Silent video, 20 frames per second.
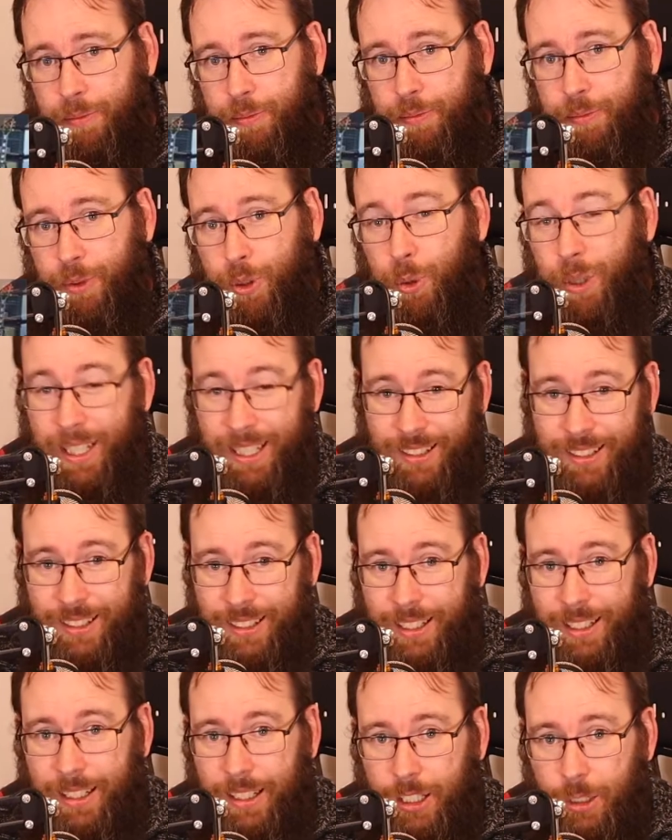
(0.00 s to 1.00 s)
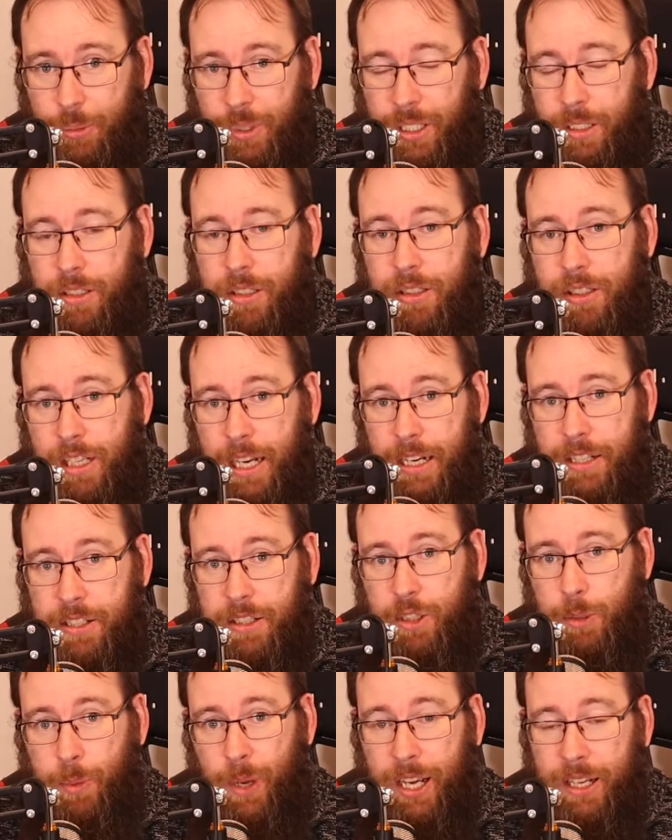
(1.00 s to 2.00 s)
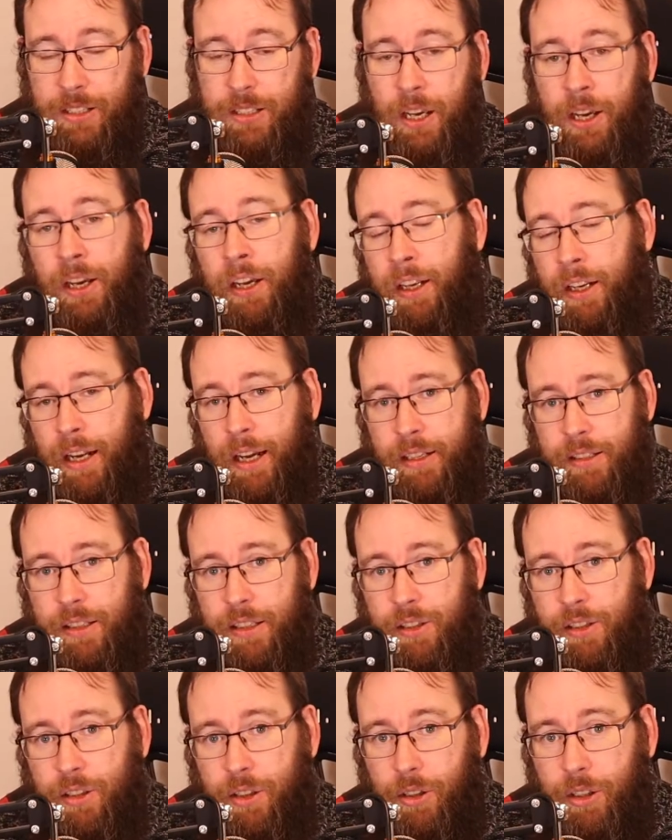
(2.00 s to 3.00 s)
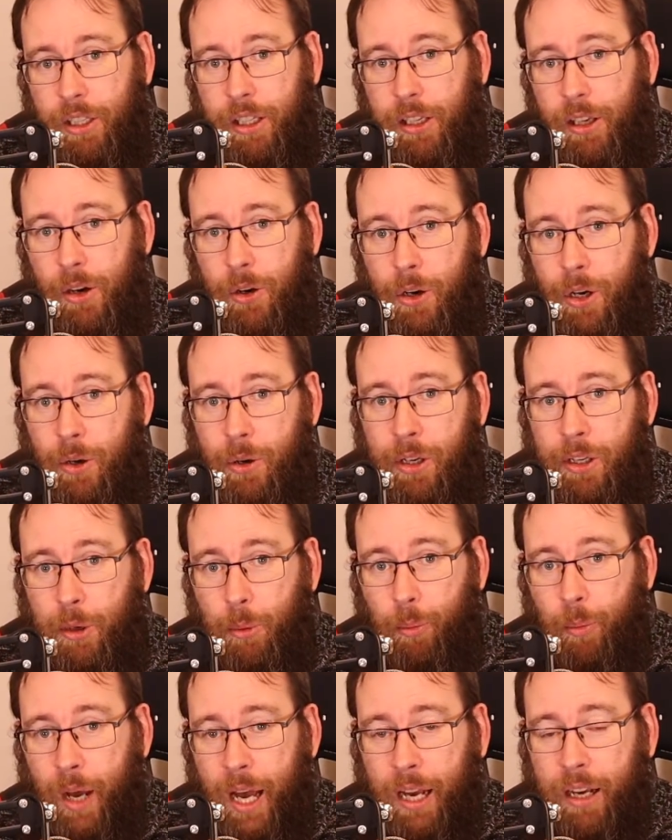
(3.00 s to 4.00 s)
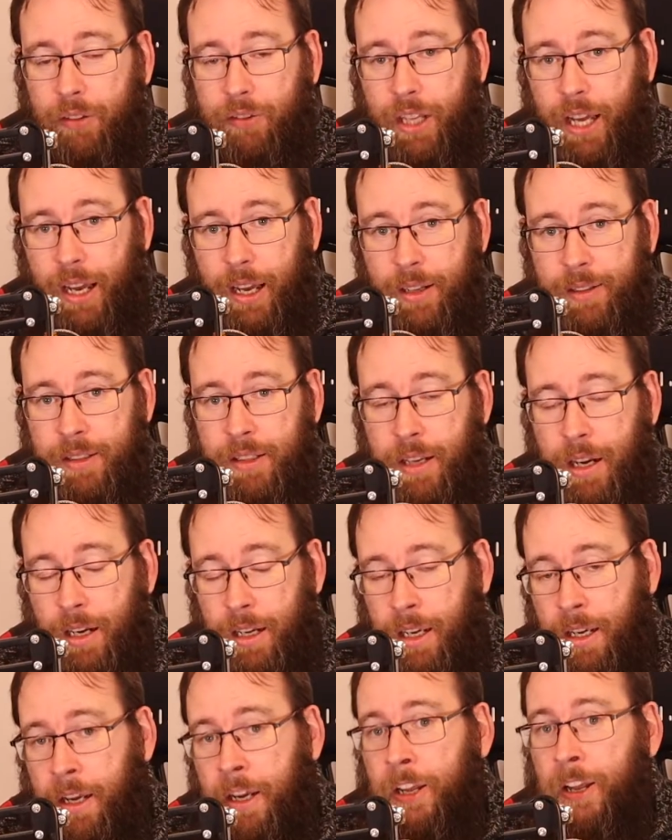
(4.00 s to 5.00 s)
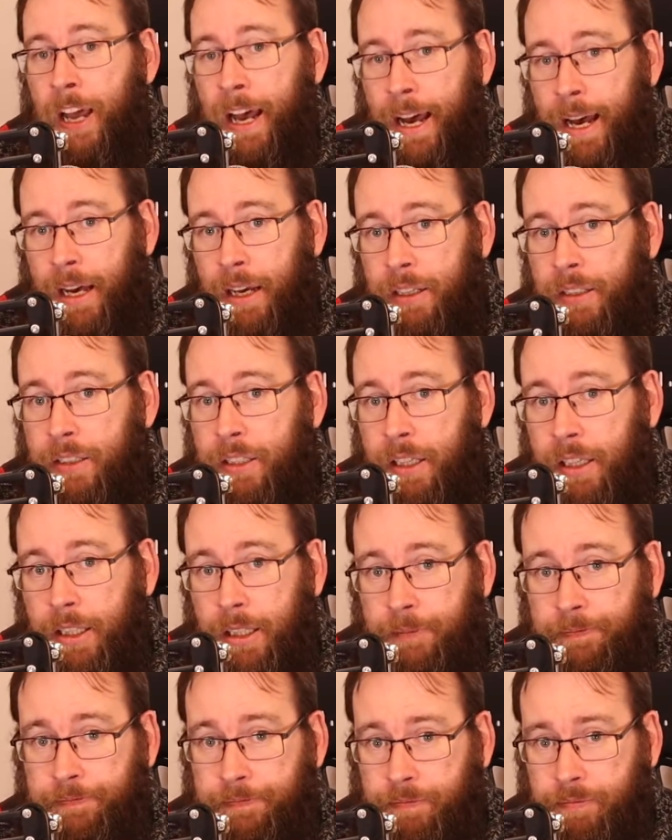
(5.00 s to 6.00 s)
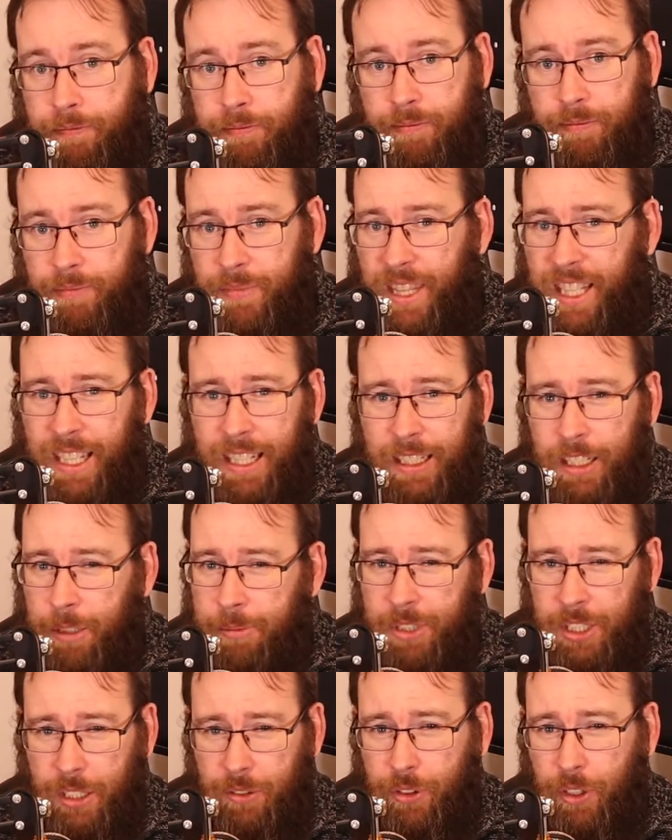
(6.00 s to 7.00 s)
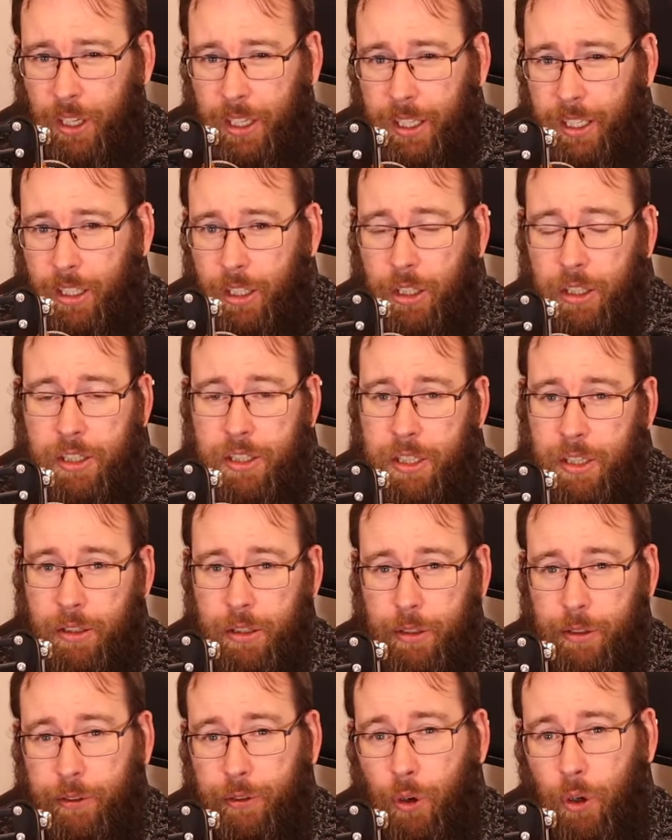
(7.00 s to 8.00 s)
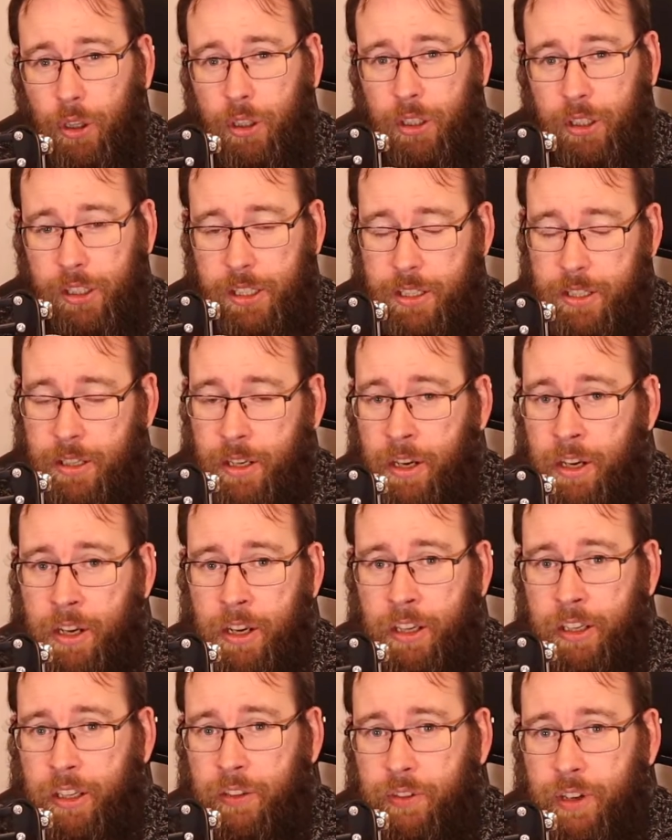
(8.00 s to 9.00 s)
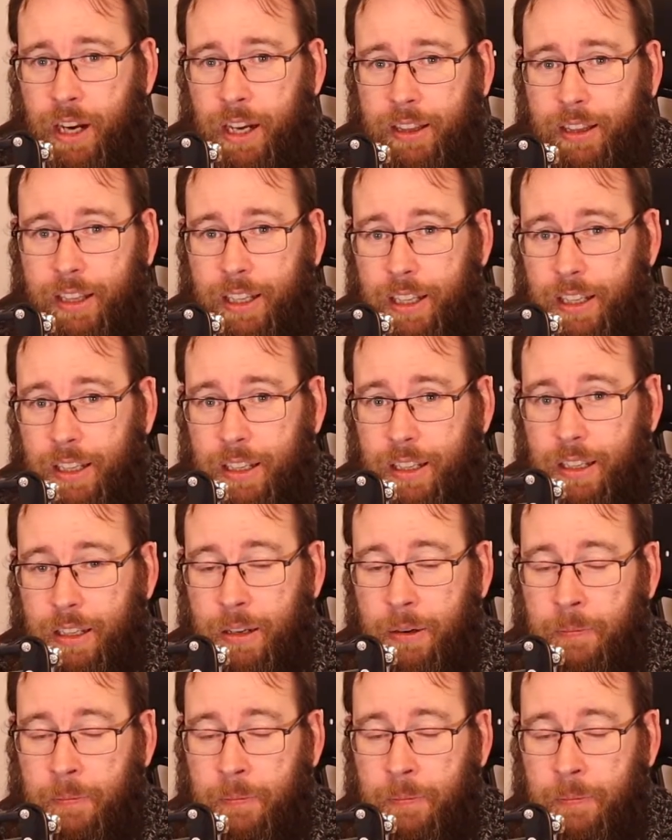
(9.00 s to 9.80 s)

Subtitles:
tweaked a little bit to Slash's specs. Has the Scully logo on the back of the headstock, and comes in a variety of colors. Now, there are 4 colors. You've got the